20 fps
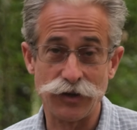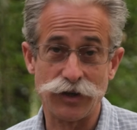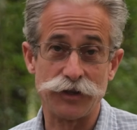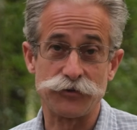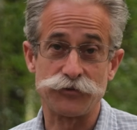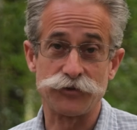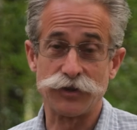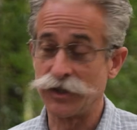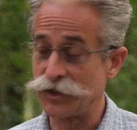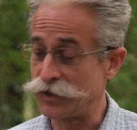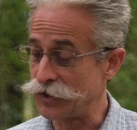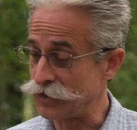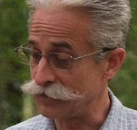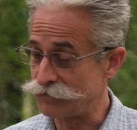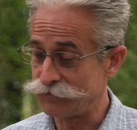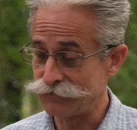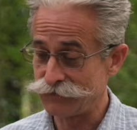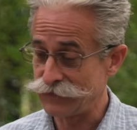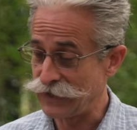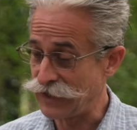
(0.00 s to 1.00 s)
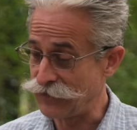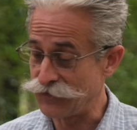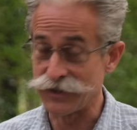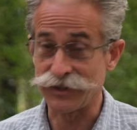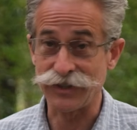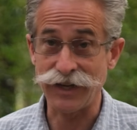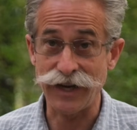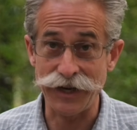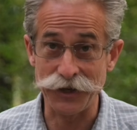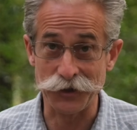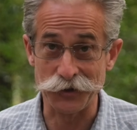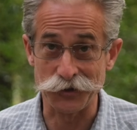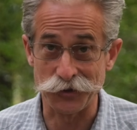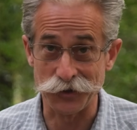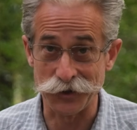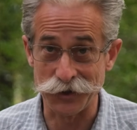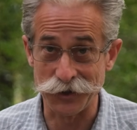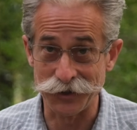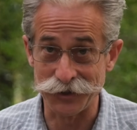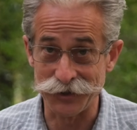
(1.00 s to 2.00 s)
off-road. Even the tires are
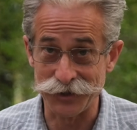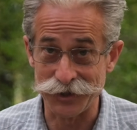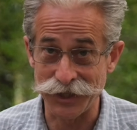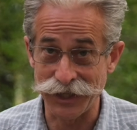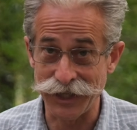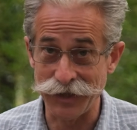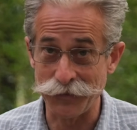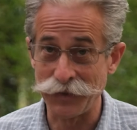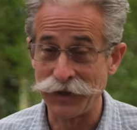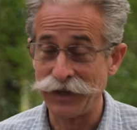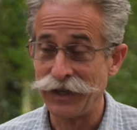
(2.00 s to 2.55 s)
in good shape.